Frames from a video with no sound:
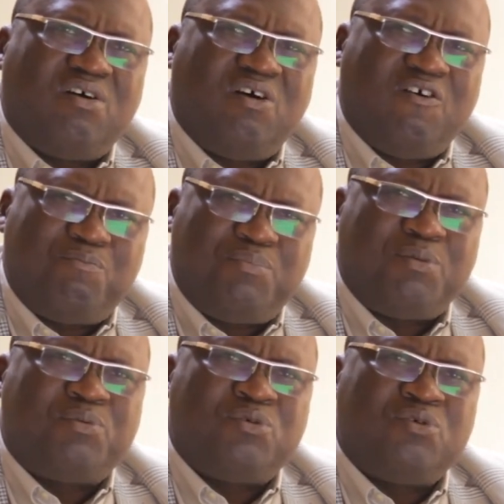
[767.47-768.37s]
of
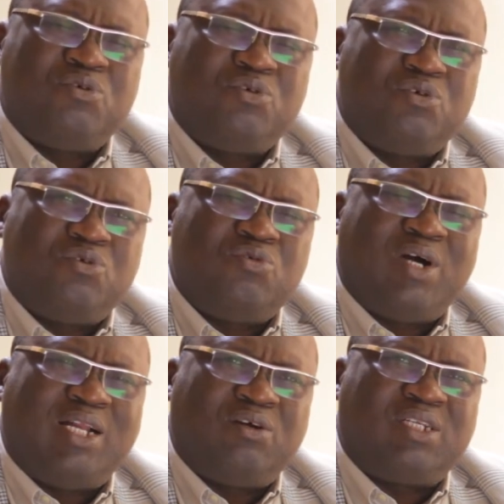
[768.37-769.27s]
people who
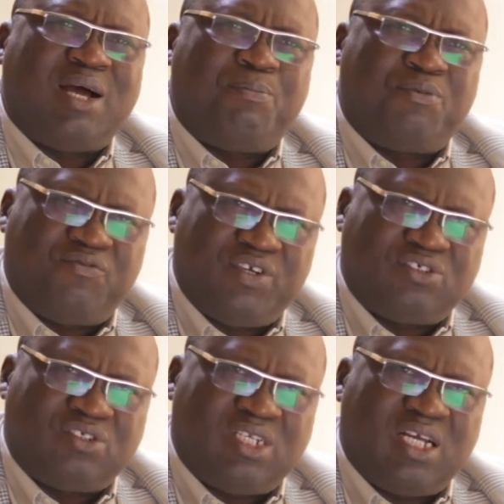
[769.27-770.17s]
are not that
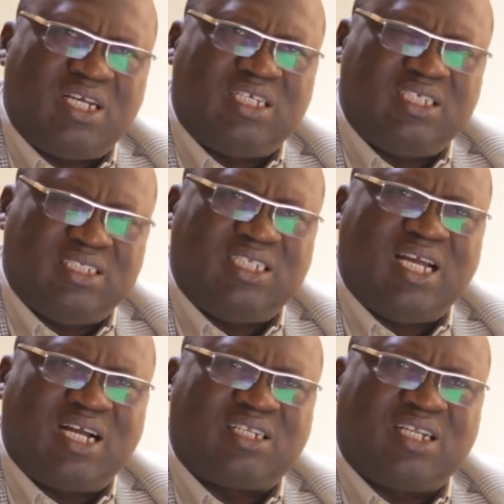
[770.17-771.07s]
professional in
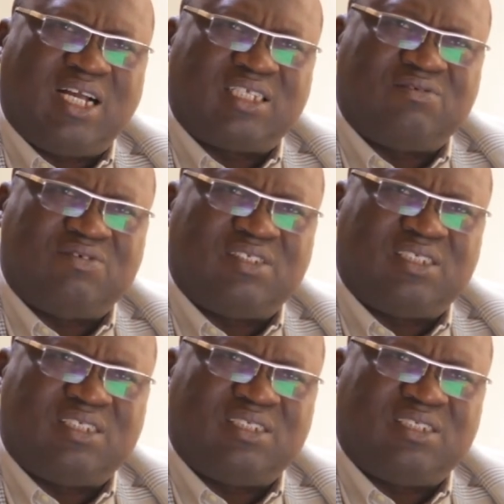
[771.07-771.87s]
their activity.